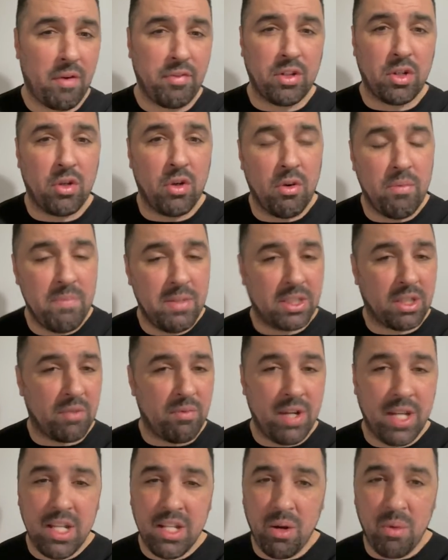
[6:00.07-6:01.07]
the government. I
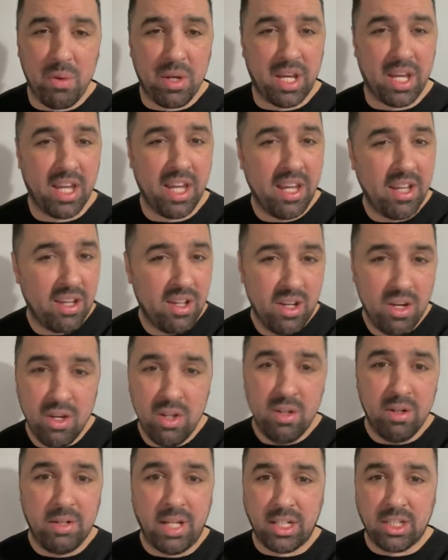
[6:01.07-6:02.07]
really don't care.
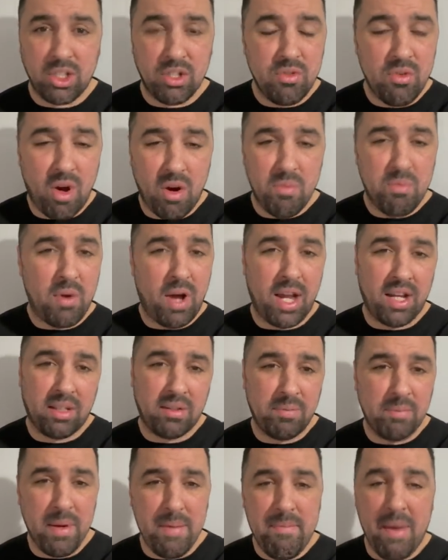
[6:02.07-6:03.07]
Like, there's nothing,
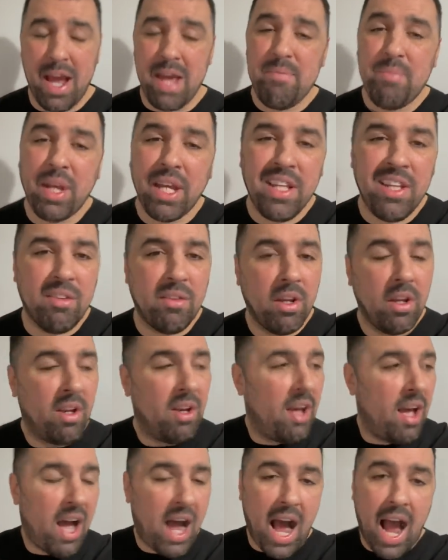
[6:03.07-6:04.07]
in my opinion,
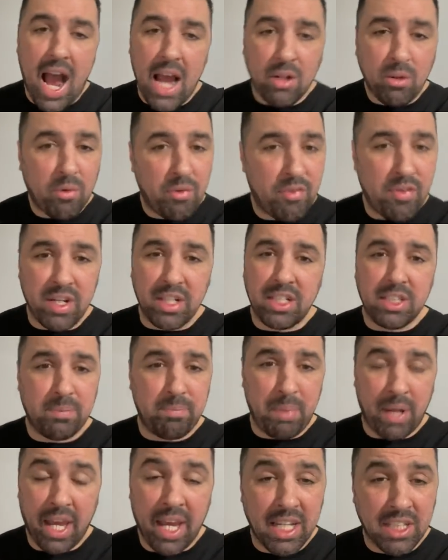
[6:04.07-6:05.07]
I don't think this
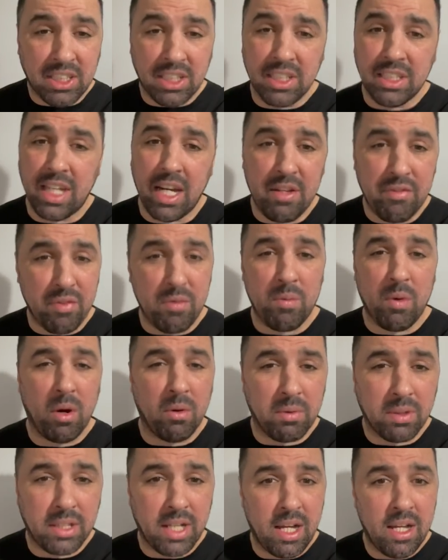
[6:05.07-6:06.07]
personally there's anything wrong
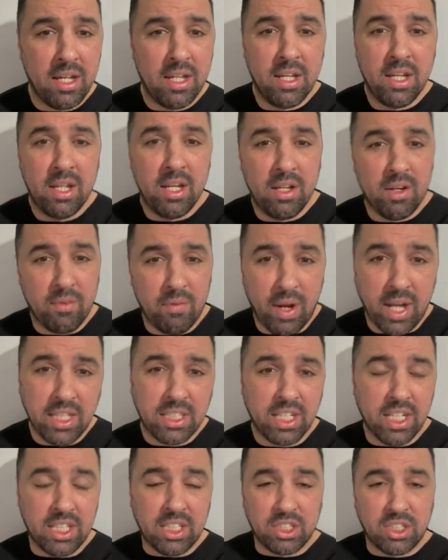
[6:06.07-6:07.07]
with that, right?
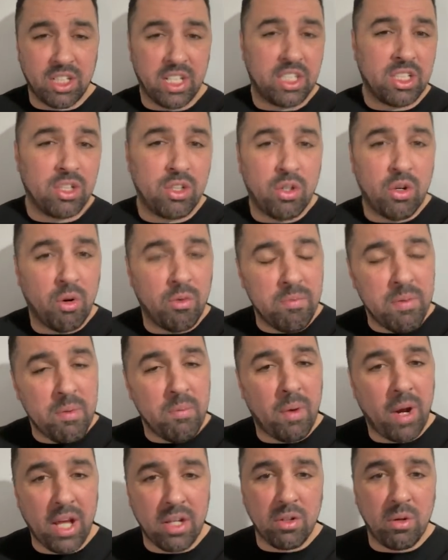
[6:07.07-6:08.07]
It's a government
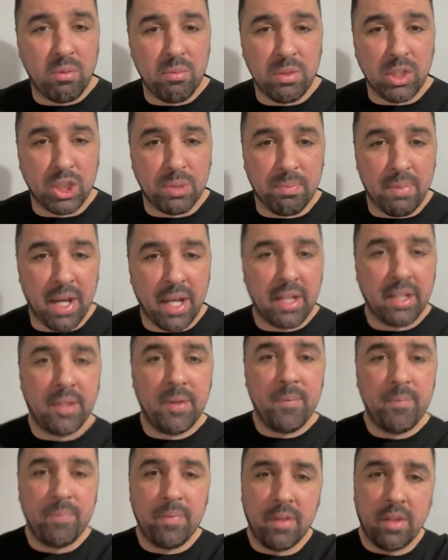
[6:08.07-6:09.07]
what I don't respect,
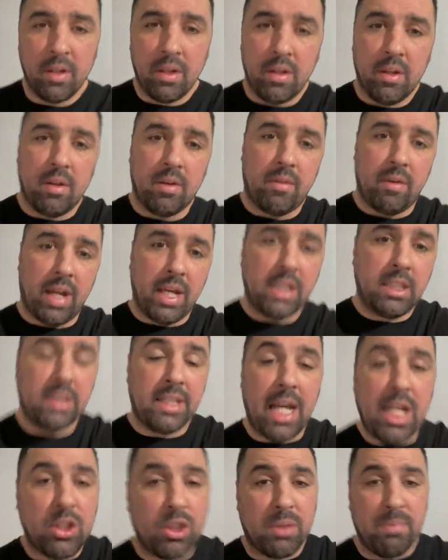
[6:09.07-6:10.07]
right?
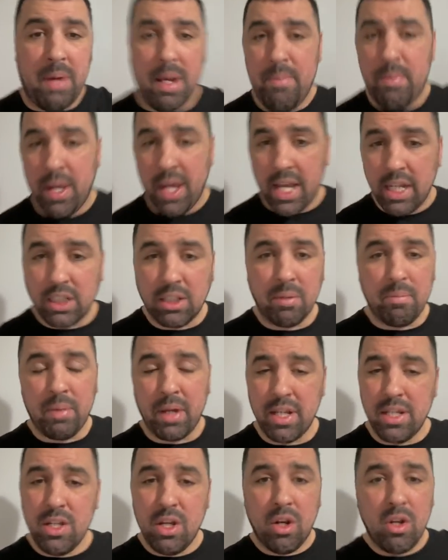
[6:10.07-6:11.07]
That's just my personal
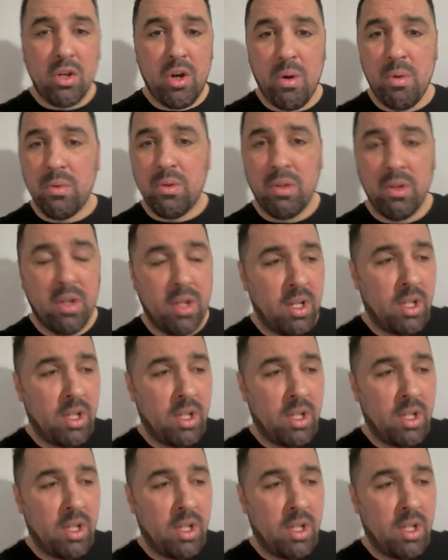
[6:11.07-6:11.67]
opinion. You can go and